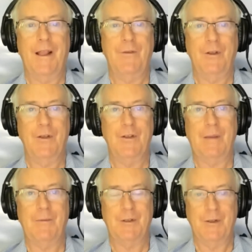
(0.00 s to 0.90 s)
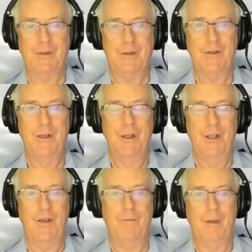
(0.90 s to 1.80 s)
having the substance
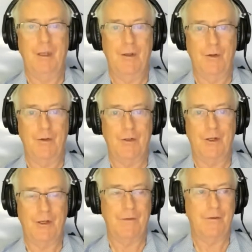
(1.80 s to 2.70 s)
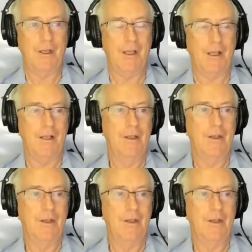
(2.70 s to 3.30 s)
of being an alternative thinker.